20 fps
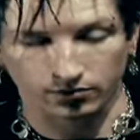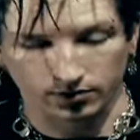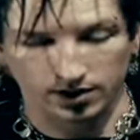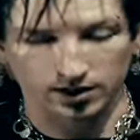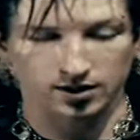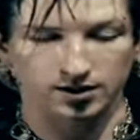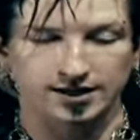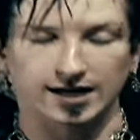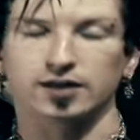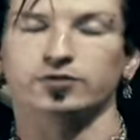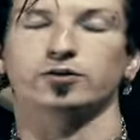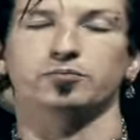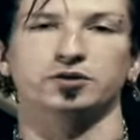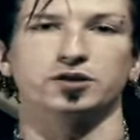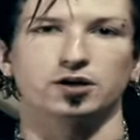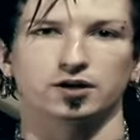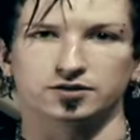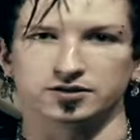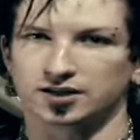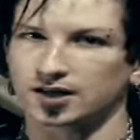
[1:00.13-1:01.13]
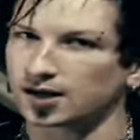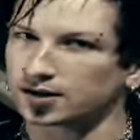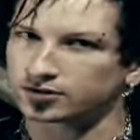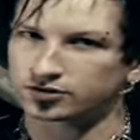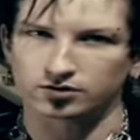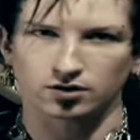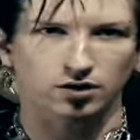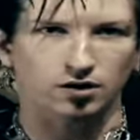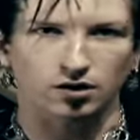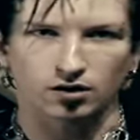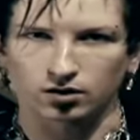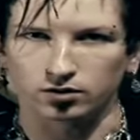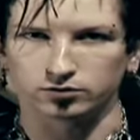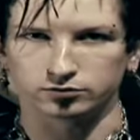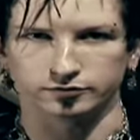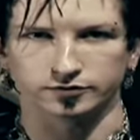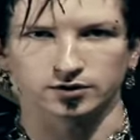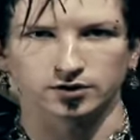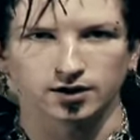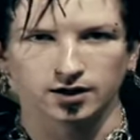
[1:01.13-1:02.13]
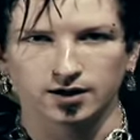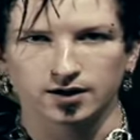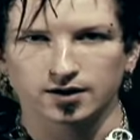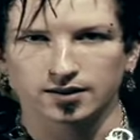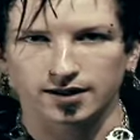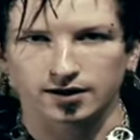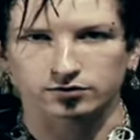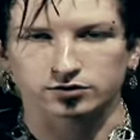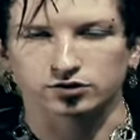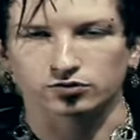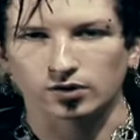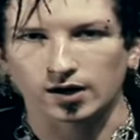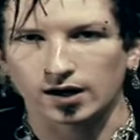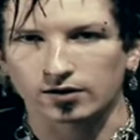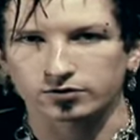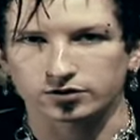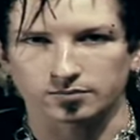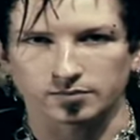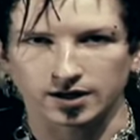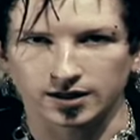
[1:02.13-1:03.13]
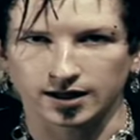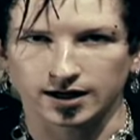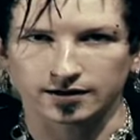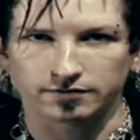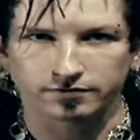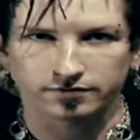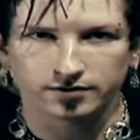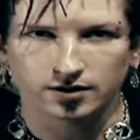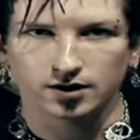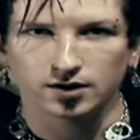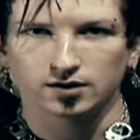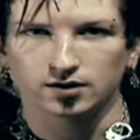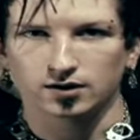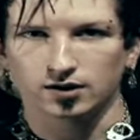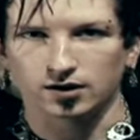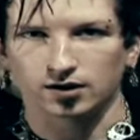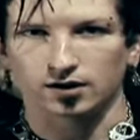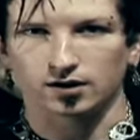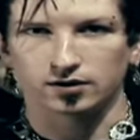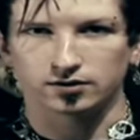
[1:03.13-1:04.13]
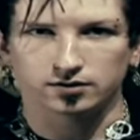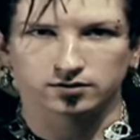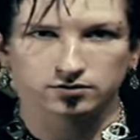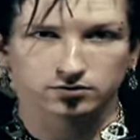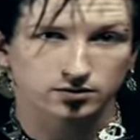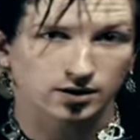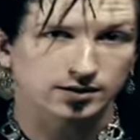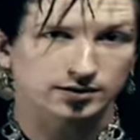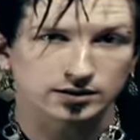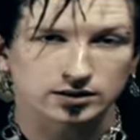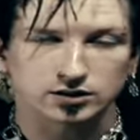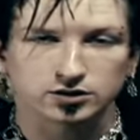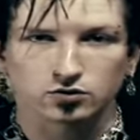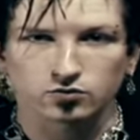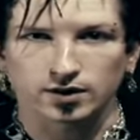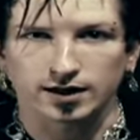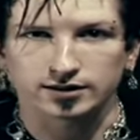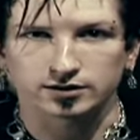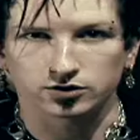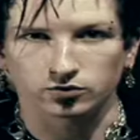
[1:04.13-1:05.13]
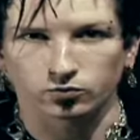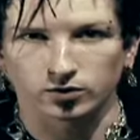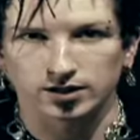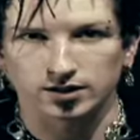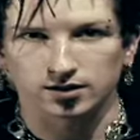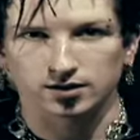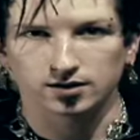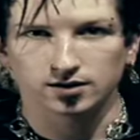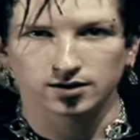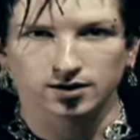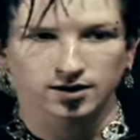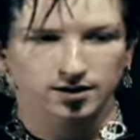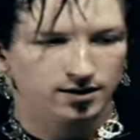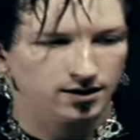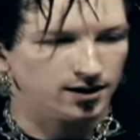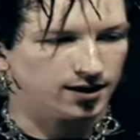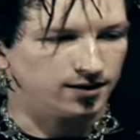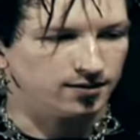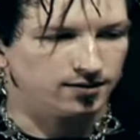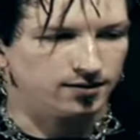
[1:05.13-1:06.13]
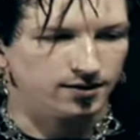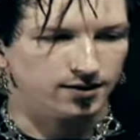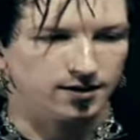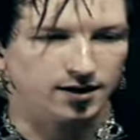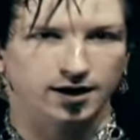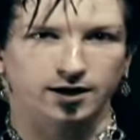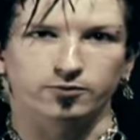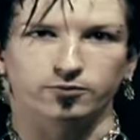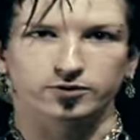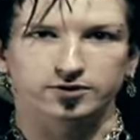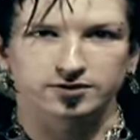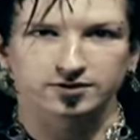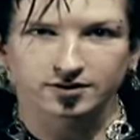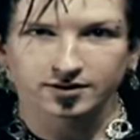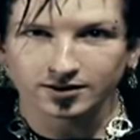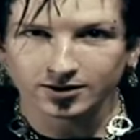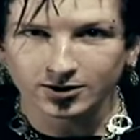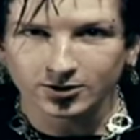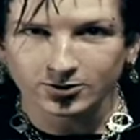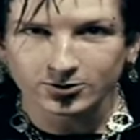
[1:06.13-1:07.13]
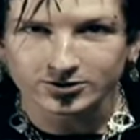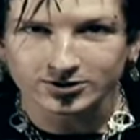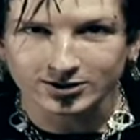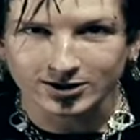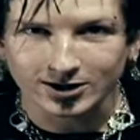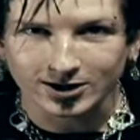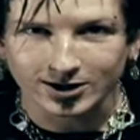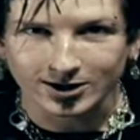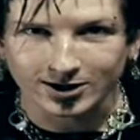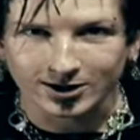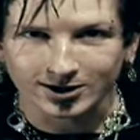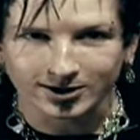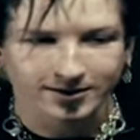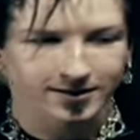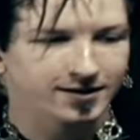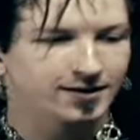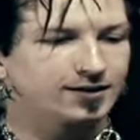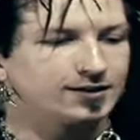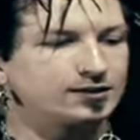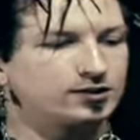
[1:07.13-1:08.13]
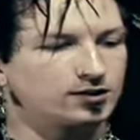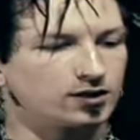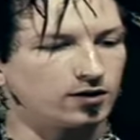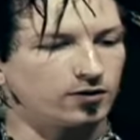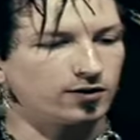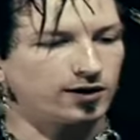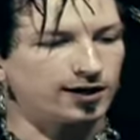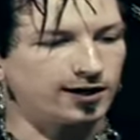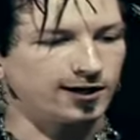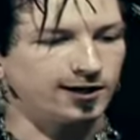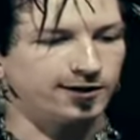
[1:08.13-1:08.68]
way I could gather up the cards again, start all over. That was 3 hours of my life, at least 2 nights a week. And I was a loser. So,